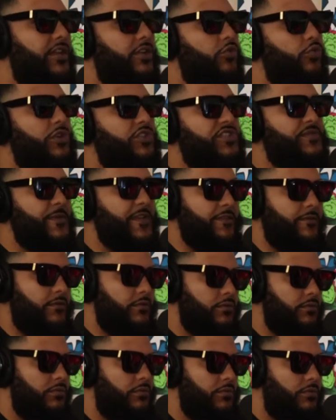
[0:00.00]
You're Will
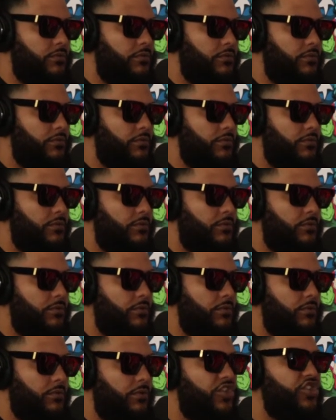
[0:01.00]
Smith.
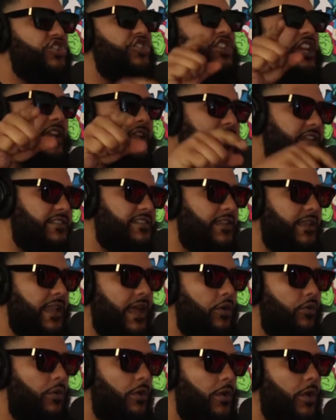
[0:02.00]
Exactly. She needs
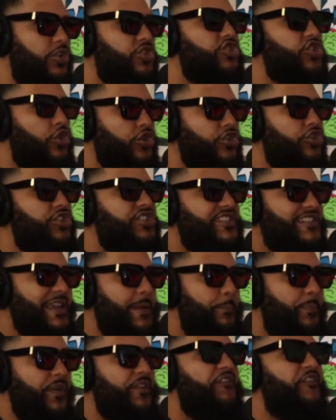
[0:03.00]
clout. Exactly. So you're
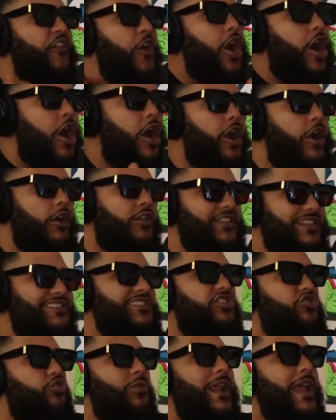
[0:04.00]
simping for yeah. her. Yeah.
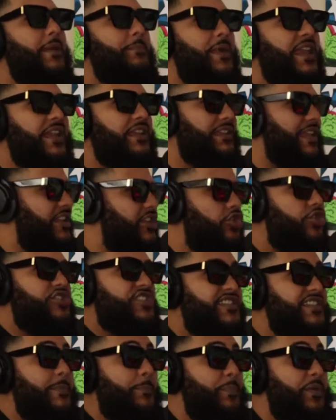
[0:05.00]
This is what I mean. Like you're
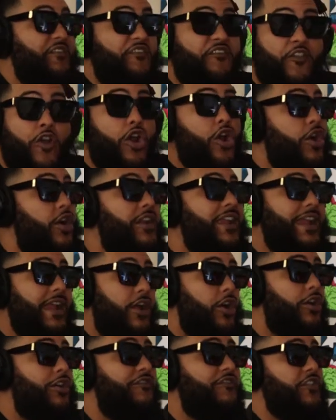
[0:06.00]
simping for her to
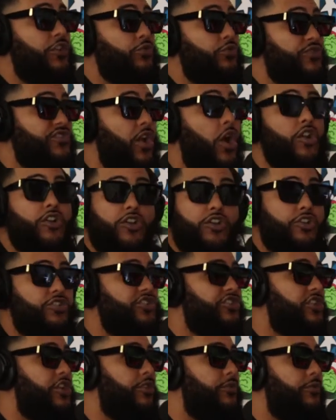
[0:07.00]
get her views on her
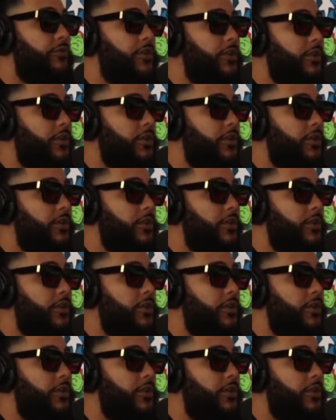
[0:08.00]
show.